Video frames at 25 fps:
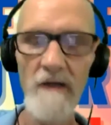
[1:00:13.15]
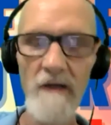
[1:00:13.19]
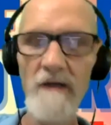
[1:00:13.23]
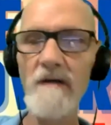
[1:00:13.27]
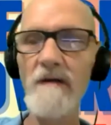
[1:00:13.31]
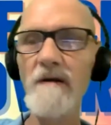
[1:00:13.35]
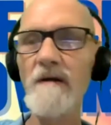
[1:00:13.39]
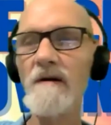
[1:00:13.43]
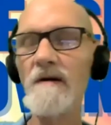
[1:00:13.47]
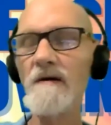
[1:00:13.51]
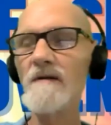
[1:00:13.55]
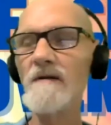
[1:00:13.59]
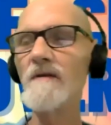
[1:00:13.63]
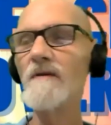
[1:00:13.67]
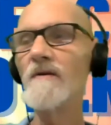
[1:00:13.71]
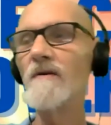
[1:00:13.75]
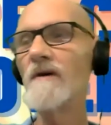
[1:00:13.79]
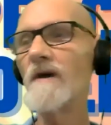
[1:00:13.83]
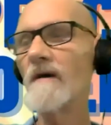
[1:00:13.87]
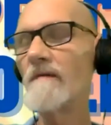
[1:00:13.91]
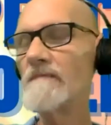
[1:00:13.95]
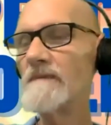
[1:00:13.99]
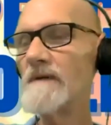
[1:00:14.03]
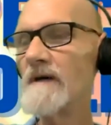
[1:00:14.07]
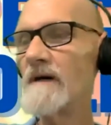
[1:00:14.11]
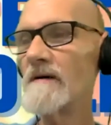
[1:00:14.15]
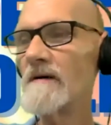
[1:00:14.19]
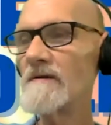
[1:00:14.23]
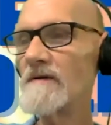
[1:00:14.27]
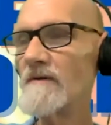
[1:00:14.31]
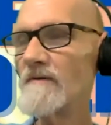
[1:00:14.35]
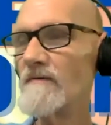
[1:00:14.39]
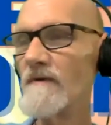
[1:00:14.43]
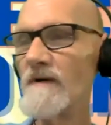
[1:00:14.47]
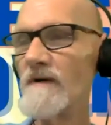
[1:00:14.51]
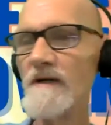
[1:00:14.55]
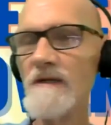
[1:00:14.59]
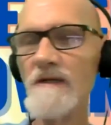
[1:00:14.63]
You can look up Dr.
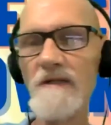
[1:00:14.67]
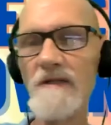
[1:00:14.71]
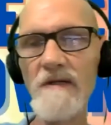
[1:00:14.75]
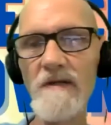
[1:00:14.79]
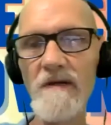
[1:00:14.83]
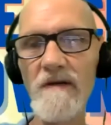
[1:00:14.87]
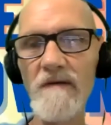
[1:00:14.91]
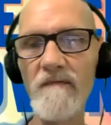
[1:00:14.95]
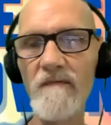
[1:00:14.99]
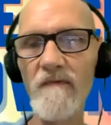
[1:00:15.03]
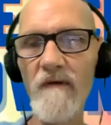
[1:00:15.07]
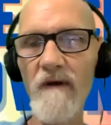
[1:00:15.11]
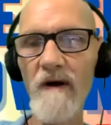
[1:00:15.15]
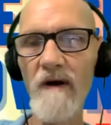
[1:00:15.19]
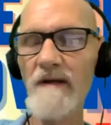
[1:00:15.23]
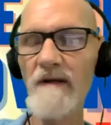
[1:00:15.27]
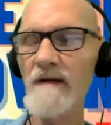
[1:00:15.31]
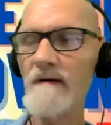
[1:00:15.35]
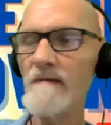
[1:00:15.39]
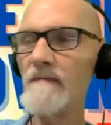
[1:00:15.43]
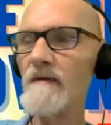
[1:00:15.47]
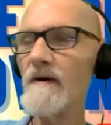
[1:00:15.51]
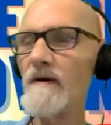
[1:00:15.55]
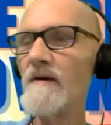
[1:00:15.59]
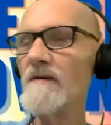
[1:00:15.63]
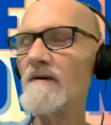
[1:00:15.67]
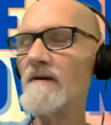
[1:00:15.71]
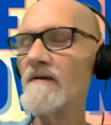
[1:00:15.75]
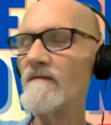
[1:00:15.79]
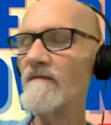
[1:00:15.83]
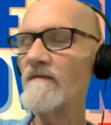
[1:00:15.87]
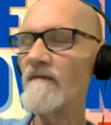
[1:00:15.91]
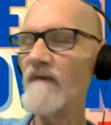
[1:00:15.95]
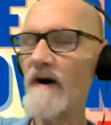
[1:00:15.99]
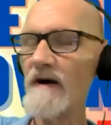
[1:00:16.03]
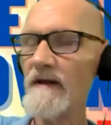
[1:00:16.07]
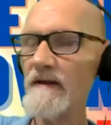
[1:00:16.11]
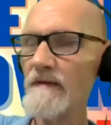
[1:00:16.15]
Reese. You can find him there. You can
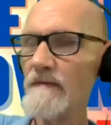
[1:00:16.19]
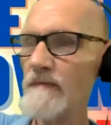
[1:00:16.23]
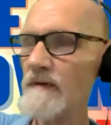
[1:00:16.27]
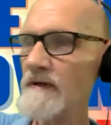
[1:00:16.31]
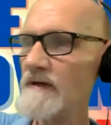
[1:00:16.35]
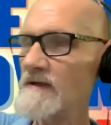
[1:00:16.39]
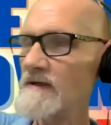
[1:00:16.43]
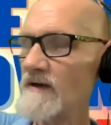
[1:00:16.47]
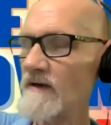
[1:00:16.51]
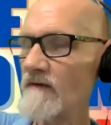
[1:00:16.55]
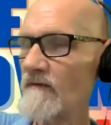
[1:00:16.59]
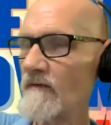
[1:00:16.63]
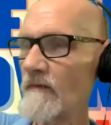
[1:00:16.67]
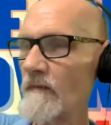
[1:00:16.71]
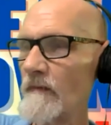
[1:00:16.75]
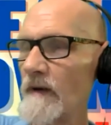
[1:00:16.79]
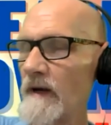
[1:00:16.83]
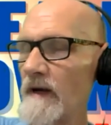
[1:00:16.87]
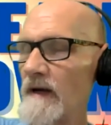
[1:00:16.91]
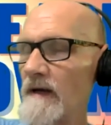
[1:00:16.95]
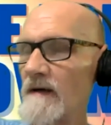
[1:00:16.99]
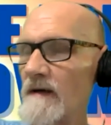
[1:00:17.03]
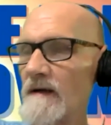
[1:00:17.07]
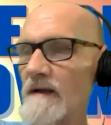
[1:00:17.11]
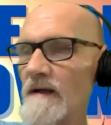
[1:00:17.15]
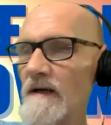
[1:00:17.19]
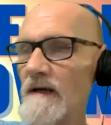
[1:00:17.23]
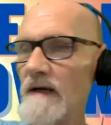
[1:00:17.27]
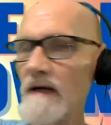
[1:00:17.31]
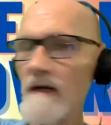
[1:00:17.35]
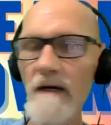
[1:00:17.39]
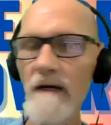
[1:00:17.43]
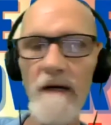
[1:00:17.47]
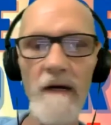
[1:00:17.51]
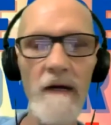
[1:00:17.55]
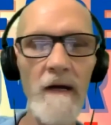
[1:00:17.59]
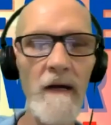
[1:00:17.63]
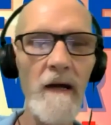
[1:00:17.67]
find the Peace Over Pain
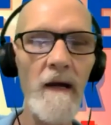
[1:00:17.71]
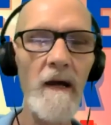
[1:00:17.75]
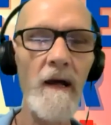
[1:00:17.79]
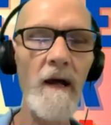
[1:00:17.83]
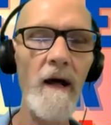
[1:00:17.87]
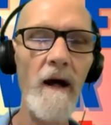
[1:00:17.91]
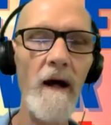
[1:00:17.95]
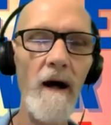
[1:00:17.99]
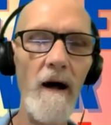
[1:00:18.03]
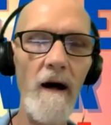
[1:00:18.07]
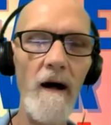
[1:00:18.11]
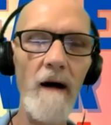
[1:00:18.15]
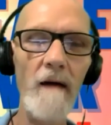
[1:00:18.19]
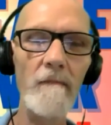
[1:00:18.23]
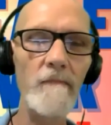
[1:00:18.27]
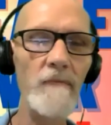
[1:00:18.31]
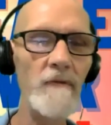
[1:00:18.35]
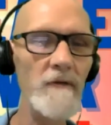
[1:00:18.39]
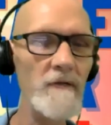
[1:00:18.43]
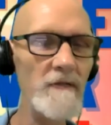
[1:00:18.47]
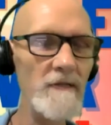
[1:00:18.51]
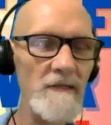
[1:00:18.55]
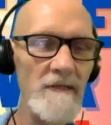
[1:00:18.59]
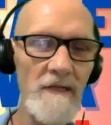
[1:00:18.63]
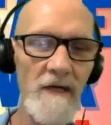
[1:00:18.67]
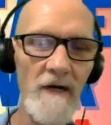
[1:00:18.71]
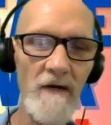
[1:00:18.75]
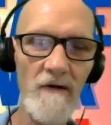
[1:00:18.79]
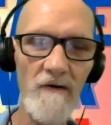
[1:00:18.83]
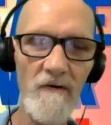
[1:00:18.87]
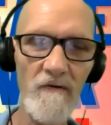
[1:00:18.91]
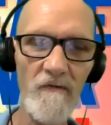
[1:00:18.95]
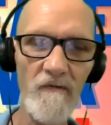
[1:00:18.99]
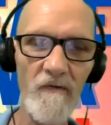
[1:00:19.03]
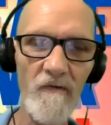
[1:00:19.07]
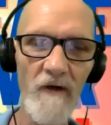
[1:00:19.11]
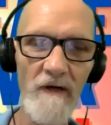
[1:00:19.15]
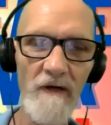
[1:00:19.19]
Clinic. Please tell
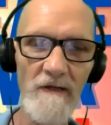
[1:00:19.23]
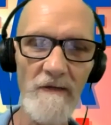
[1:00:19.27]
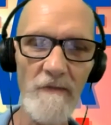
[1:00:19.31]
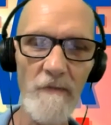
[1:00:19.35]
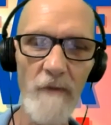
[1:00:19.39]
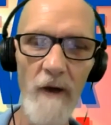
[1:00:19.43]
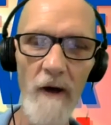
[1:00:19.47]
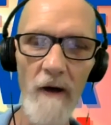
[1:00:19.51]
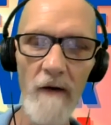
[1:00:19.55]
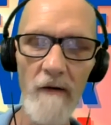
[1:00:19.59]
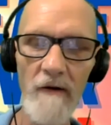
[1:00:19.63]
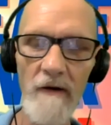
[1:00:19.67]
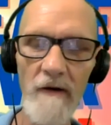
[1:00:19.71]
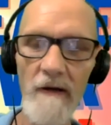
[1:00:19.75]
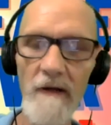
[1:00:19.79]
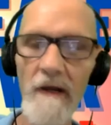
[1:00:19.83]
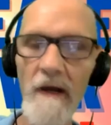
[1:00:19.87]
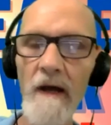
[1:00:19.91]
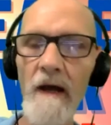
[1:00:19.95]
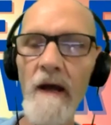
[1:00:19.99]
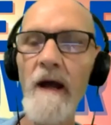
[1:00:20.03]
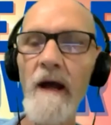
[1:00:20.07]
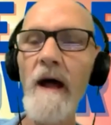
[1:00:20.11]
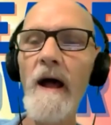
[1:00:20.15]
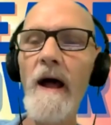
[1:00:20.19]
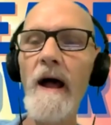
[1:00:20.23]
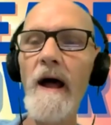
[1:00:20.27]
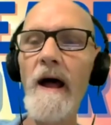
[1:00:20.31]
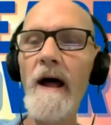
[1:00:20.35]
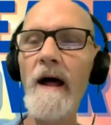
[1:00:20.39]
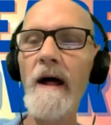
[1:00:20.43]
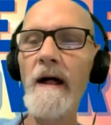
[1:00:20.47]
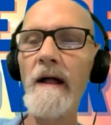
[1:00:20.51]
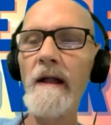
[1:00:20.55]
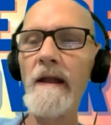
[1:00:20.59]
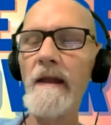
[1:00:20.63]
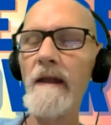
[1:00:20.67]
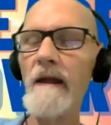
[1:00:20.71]
your friends about it.
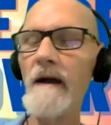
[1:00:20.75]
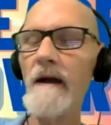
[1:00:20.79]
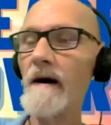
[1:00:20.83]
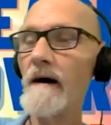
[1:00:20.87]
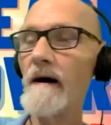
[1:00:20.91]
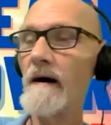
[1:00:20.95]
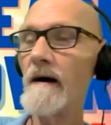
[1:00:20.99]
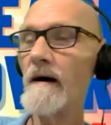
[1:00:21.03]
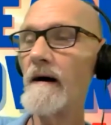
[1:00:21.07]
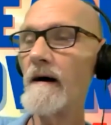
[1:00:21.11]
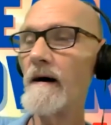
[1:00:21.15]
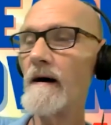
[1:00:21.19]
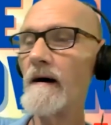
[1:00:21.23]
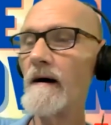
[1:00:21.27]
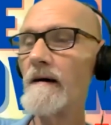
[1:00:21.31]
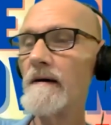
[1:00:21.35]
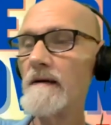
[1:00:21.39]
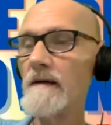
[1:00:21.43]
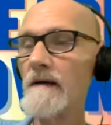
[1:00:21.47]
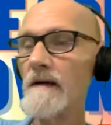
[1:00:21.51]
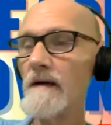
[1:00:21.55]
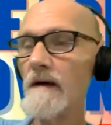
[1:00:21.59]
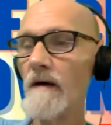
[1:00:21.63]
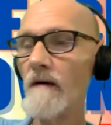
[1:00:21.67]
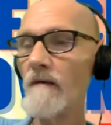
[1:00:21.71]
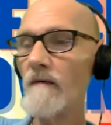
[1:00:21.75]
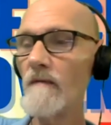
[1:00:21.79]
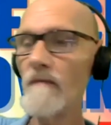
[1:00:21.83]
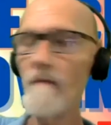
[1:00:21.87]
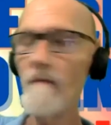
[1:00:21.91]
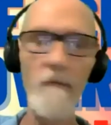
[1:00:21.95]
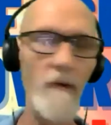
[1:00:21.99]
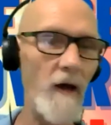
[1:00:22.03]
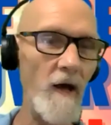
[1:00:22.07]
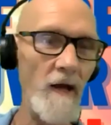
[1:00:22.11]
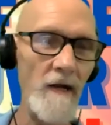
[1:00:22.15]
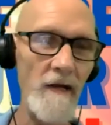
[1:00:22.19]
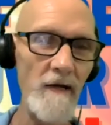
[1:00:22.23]
And, you know,
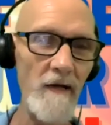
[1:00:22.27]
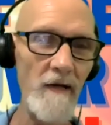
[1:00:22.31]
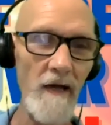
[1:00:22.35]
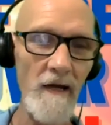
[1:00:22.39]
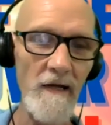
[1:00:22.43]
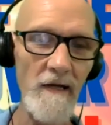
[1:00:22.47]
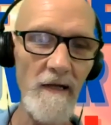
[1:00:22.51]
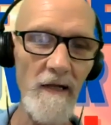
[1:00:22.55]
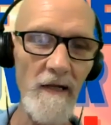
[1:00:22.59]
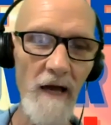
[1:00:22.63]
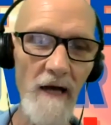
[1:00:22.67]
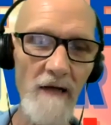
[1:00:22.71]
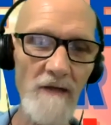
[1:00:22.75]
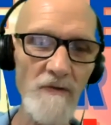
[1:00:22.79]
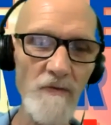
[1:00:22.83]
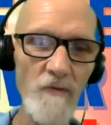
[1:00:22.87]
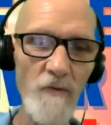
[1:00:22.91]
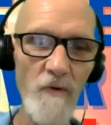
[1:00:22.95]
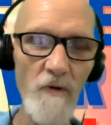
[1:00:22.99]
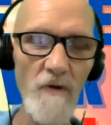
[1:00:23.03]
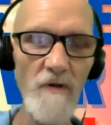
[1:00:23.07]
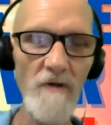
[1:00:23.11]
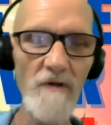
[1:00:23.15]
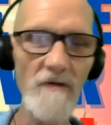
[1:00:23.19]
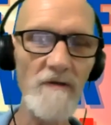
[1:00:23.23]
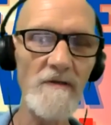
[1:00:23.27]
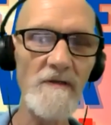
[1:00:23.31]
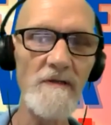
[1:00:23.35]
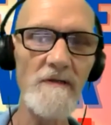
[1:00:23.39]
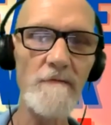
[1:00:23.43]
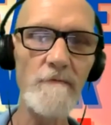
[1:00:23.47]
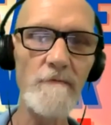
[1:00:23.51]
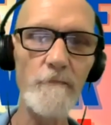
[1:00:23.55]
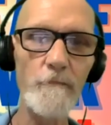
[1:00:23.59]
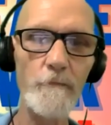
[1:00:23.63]
any last words?